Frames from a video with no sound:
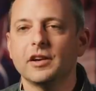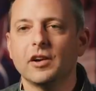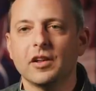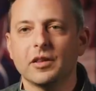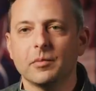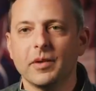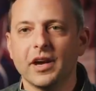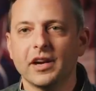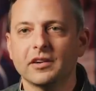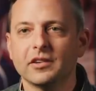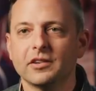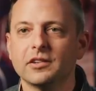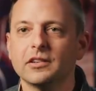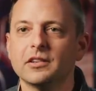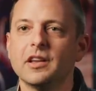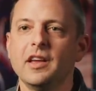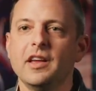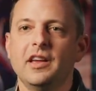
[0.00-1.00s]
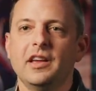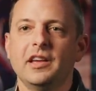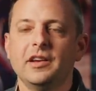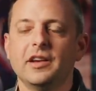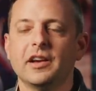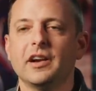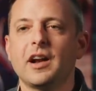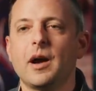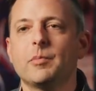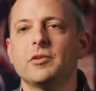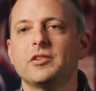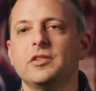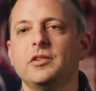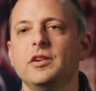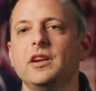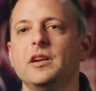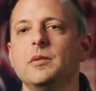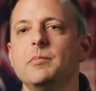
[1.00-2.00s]
get all the medical, you get an
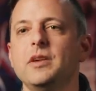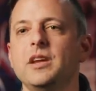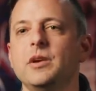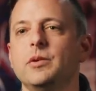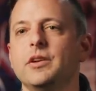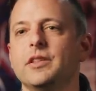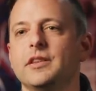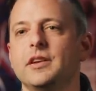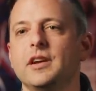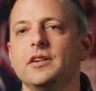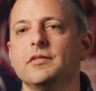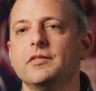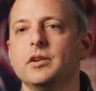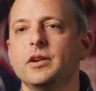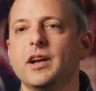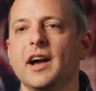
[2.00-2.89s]
opportunity to meet with and interview